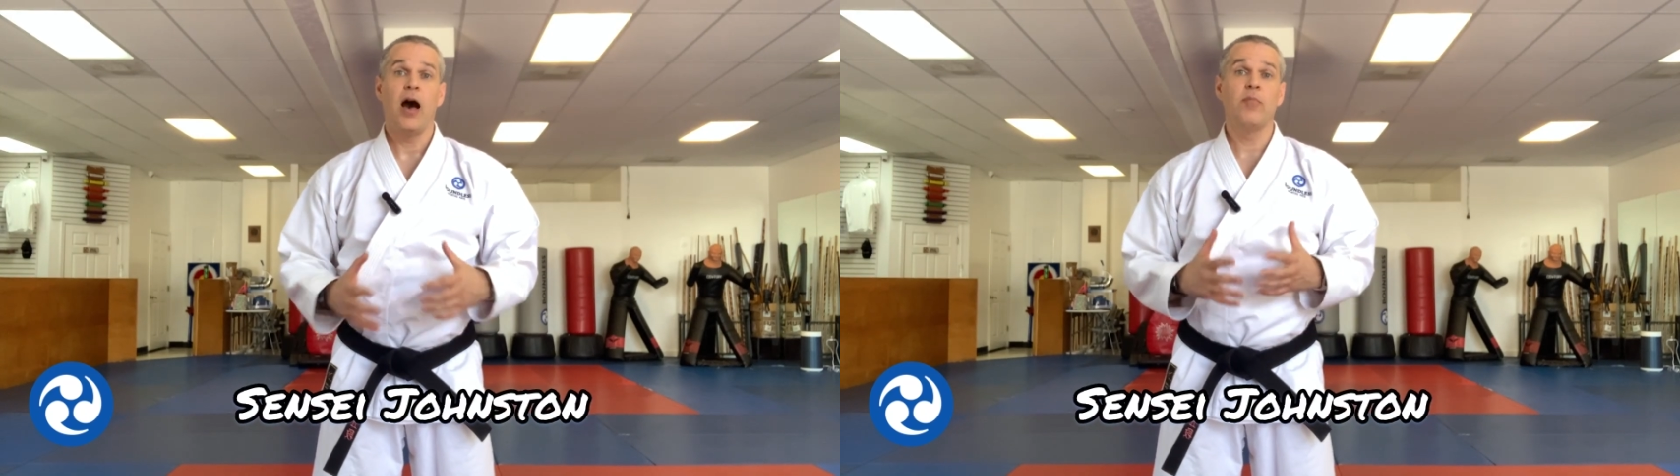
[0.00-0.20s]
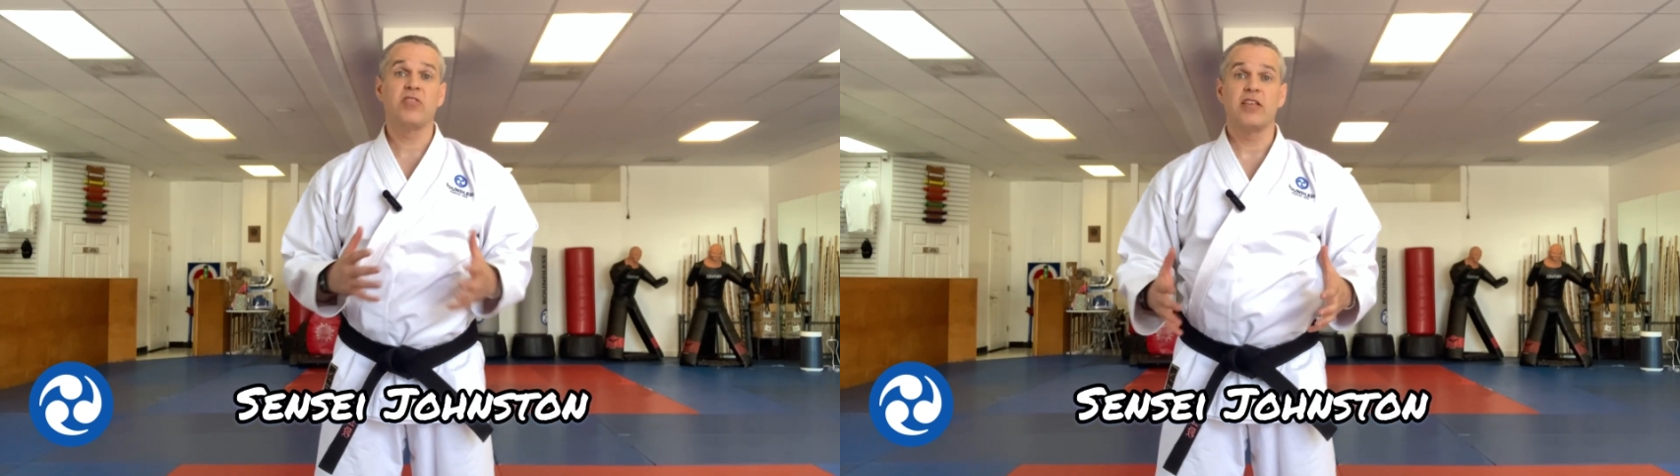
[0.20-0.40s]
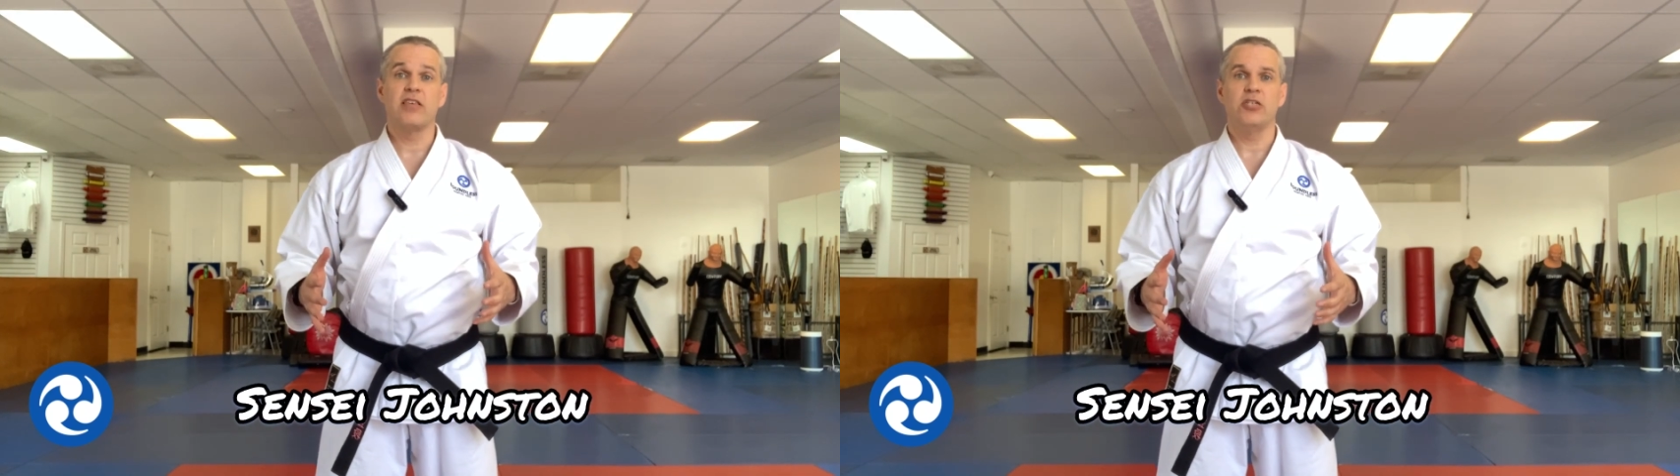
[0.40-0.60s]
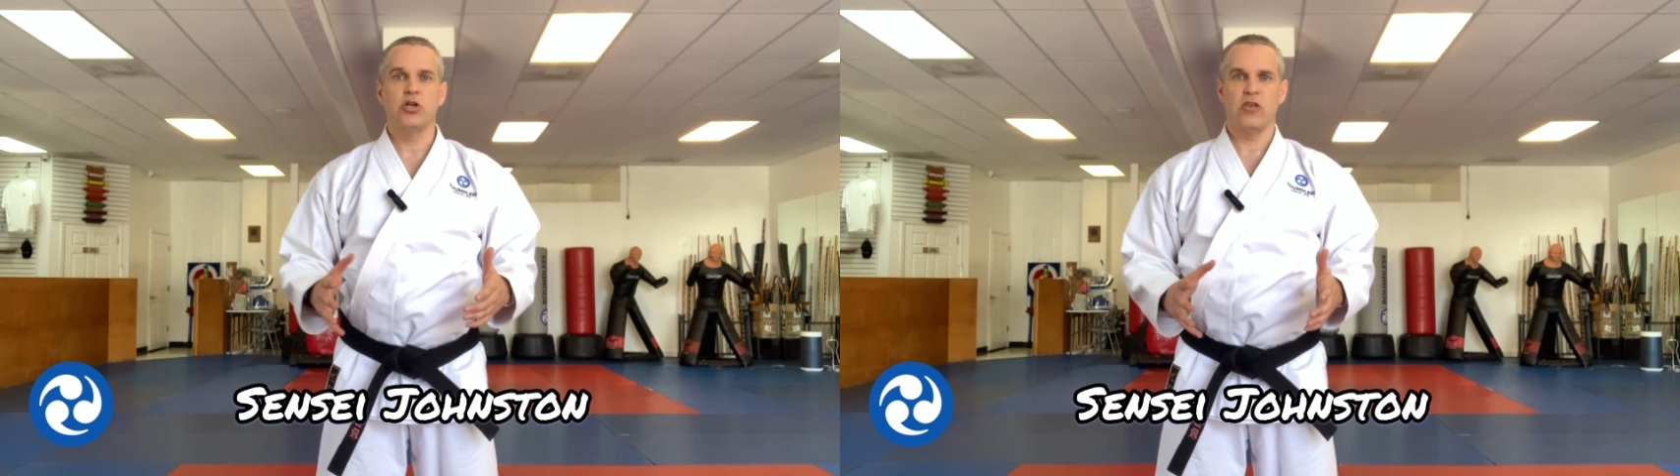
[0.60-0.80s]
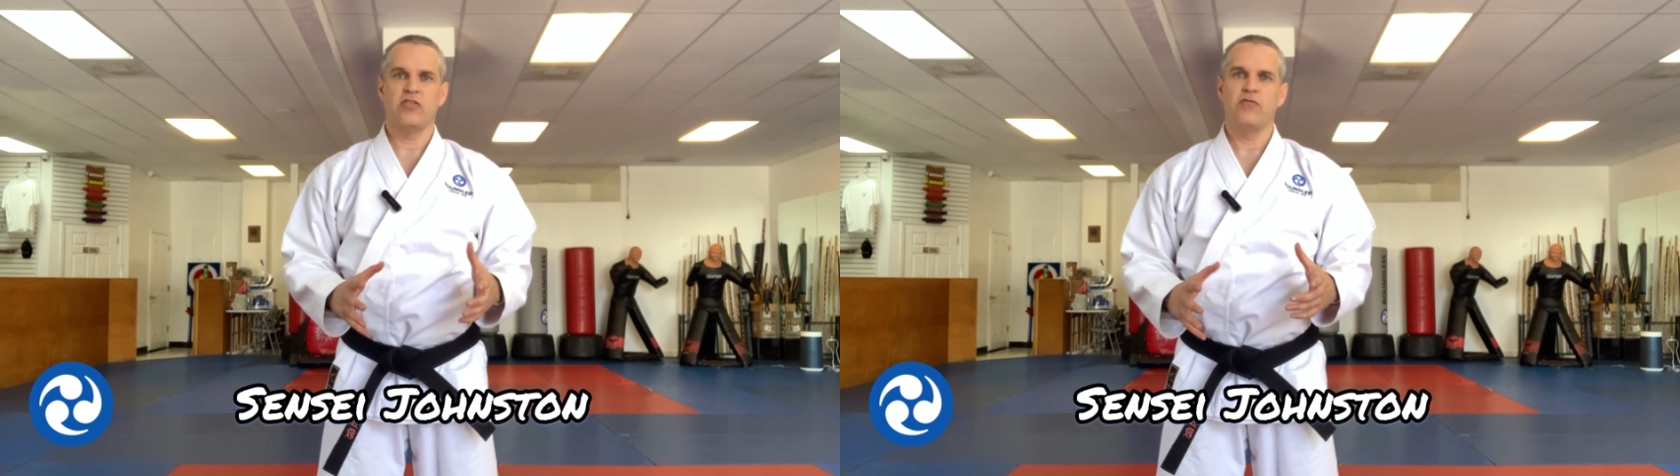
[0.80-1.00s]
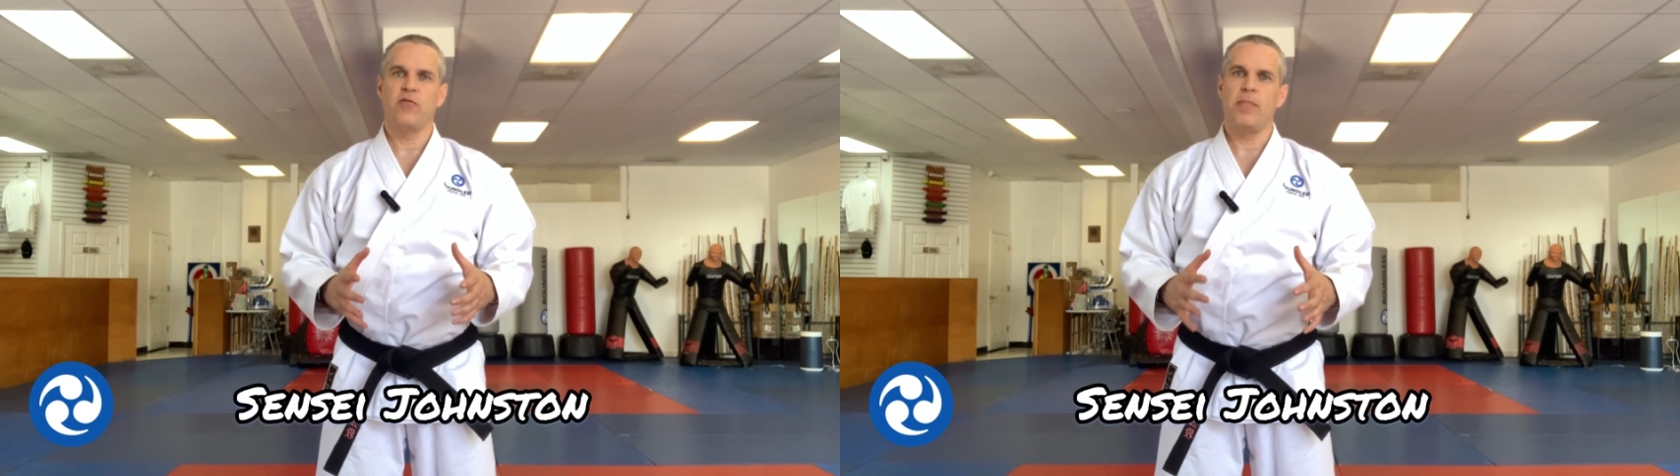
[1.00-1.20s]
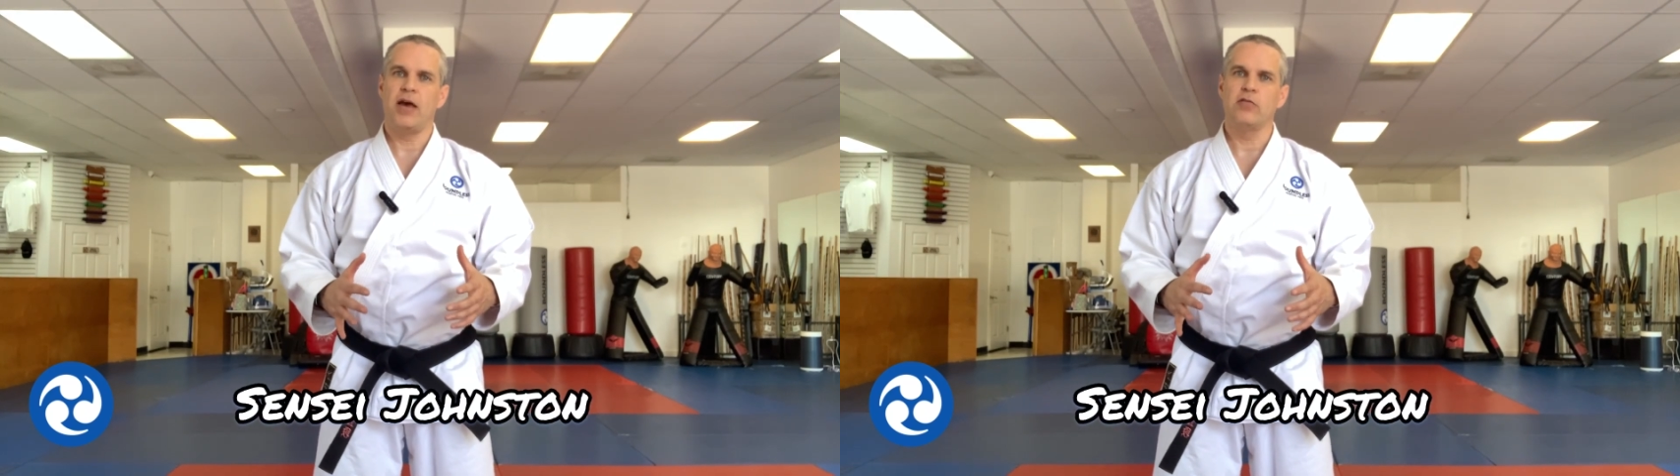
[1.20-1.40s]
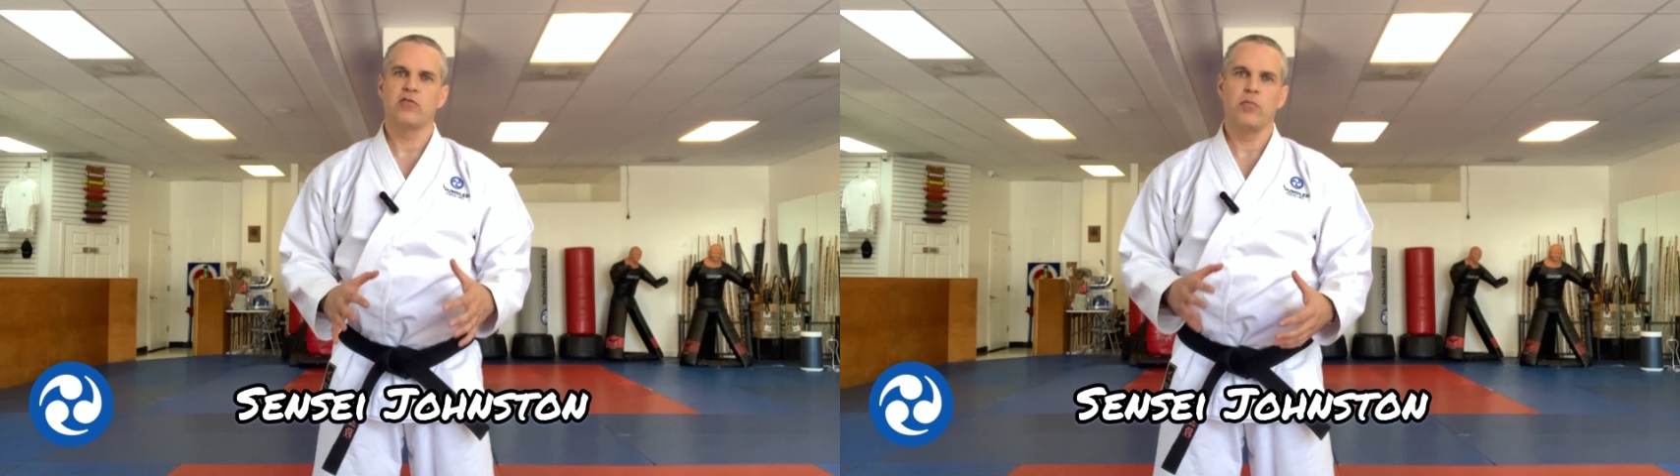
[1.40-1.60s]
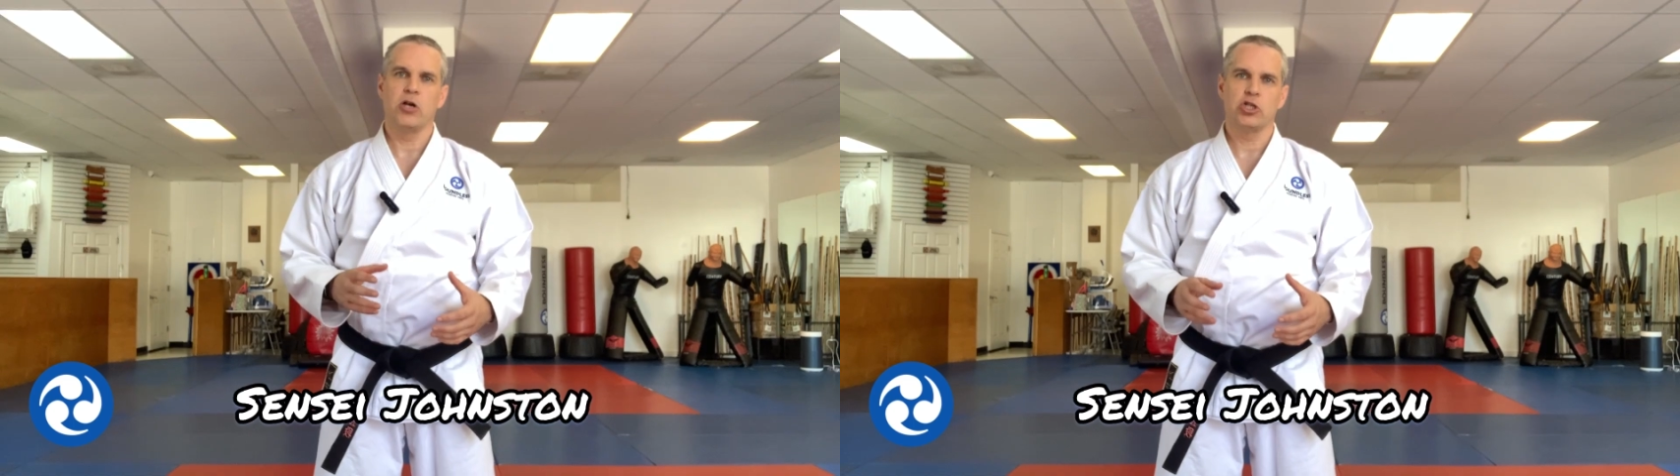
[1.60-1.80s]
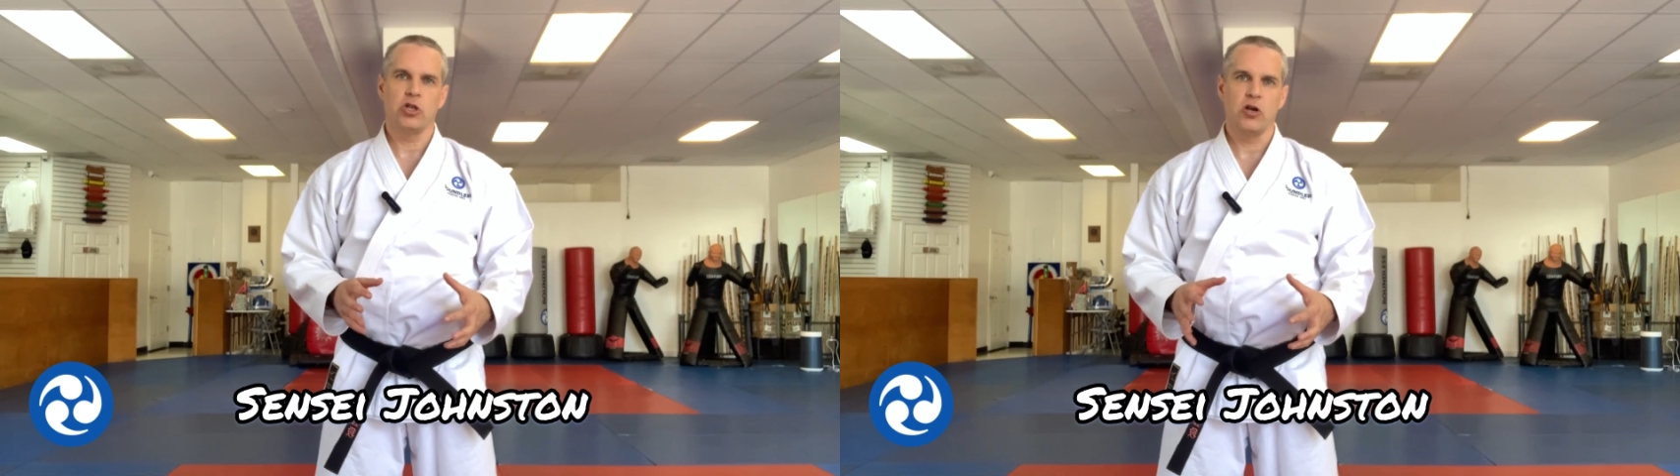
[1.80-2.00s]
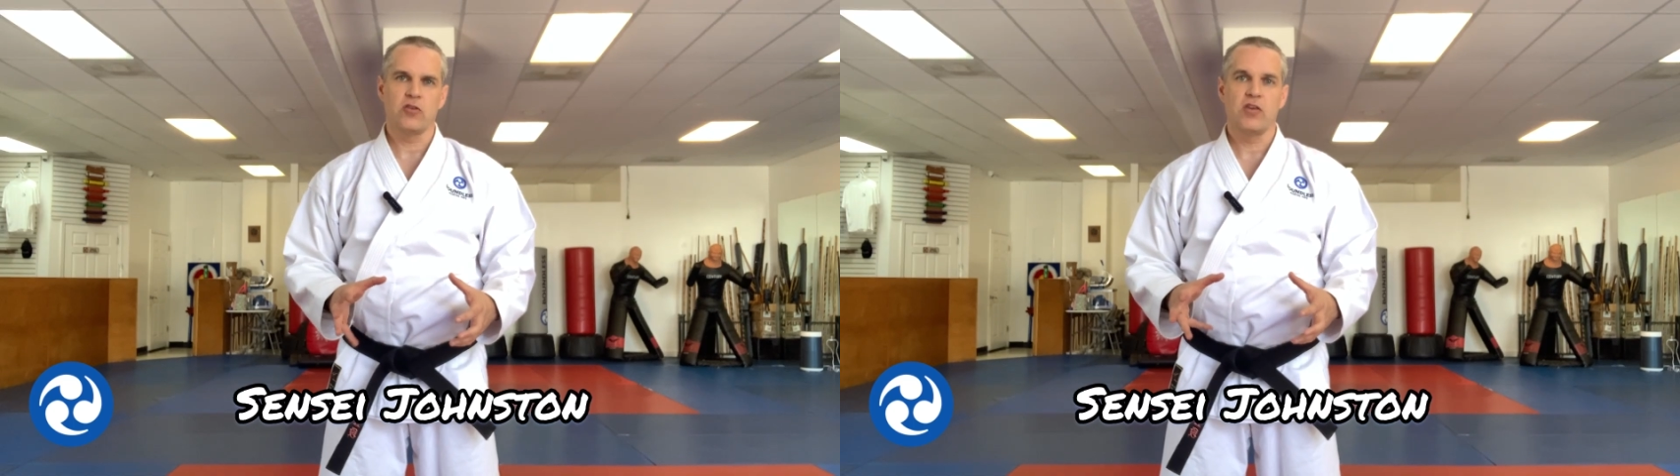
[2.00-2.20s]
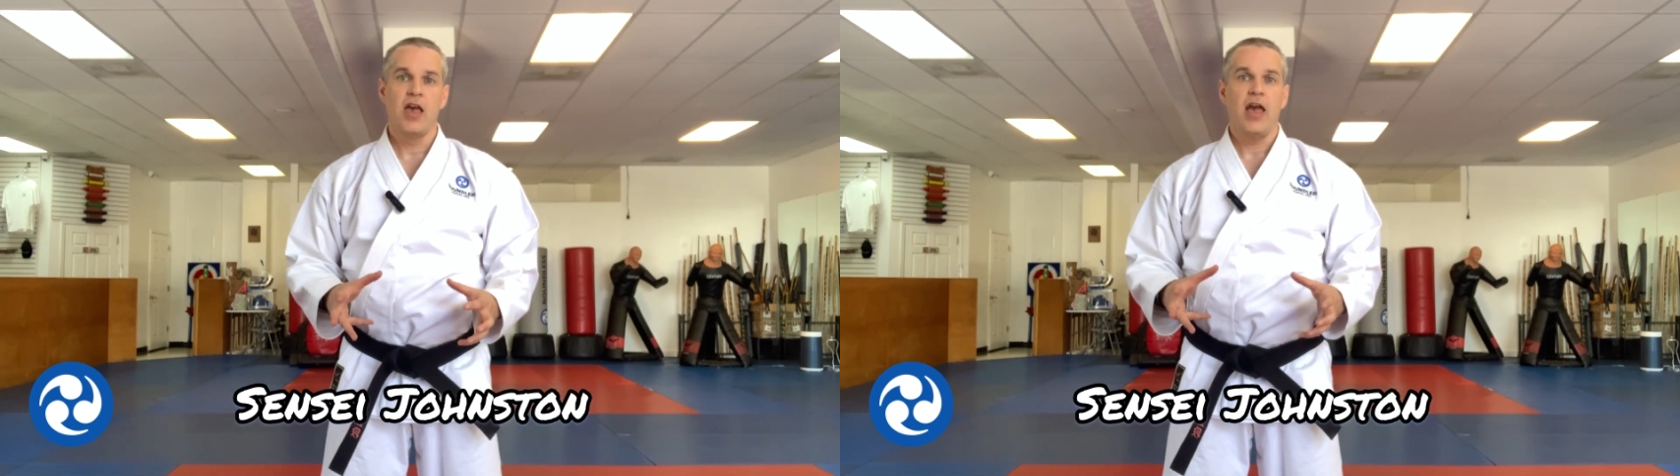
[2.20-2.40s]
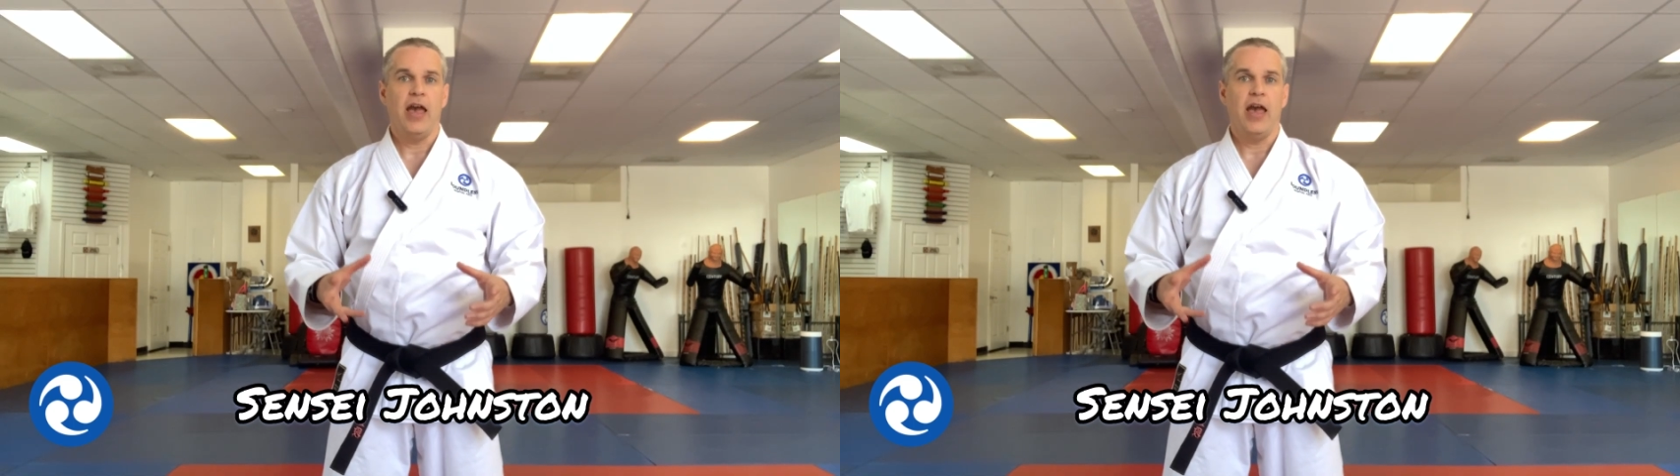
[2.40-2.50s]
I'm Sensei Johnston from Boundless Martial Arts,